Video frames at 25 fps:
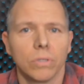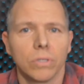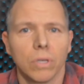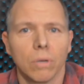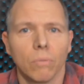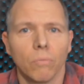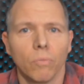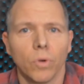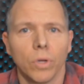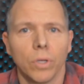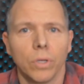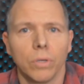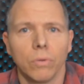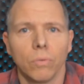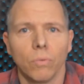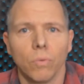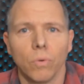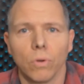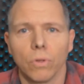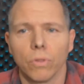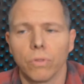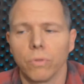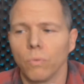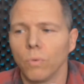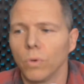someone
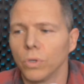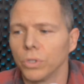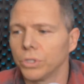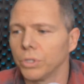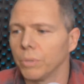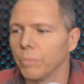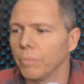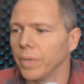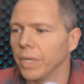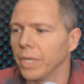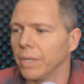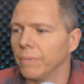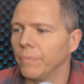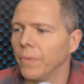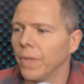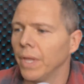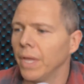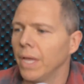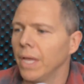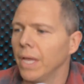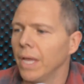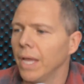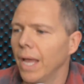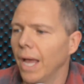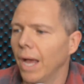worth worshiping.
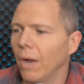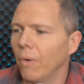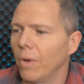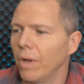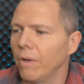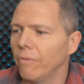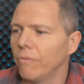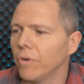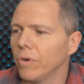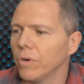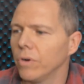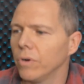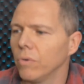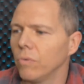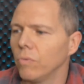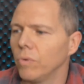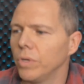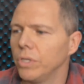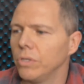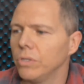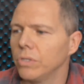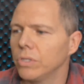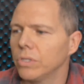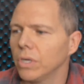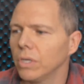However,
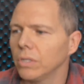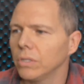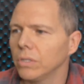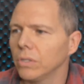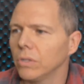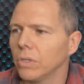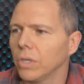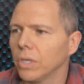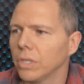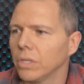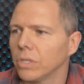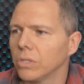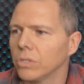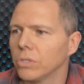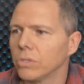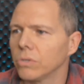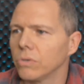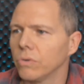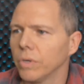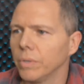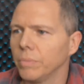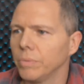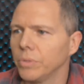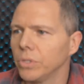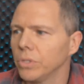when you start to look at the
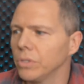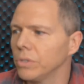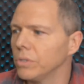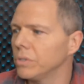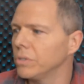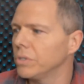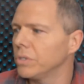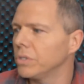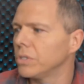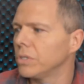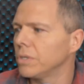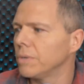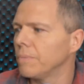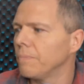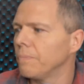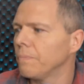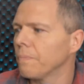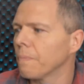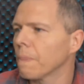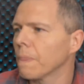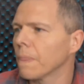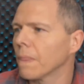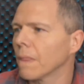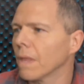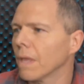scriptures,
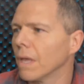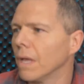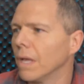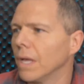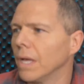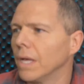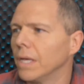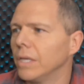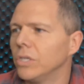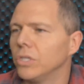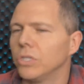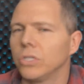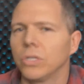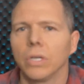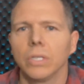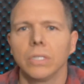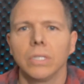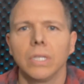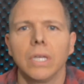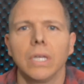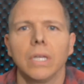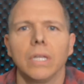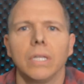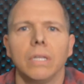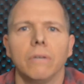uh, you start
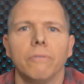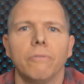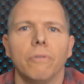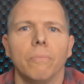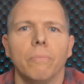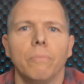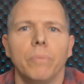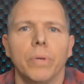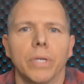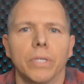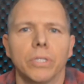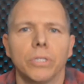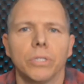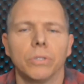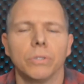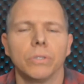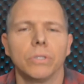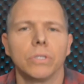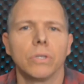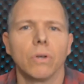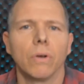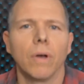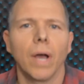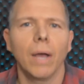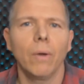to get a different picture.
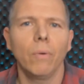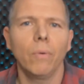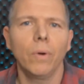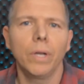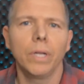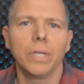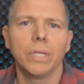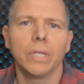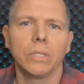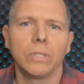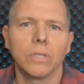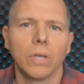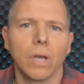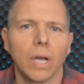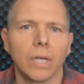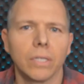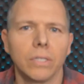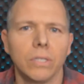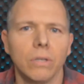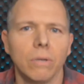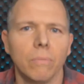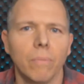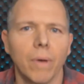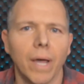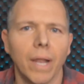And so I wanted to talk
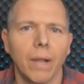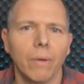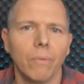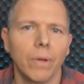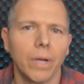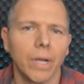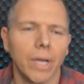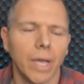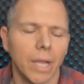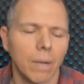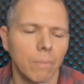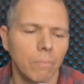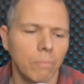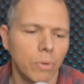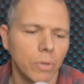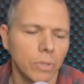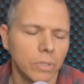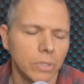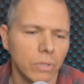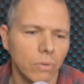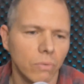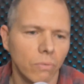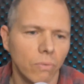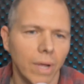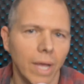to you about, I want to kind of
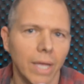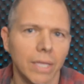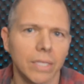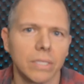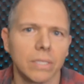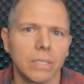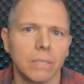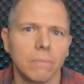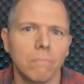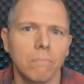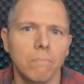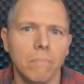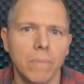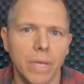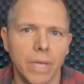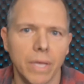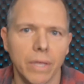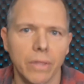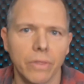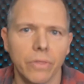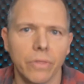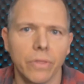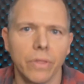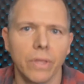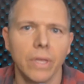put to rest the
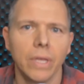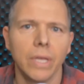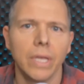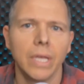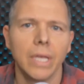myth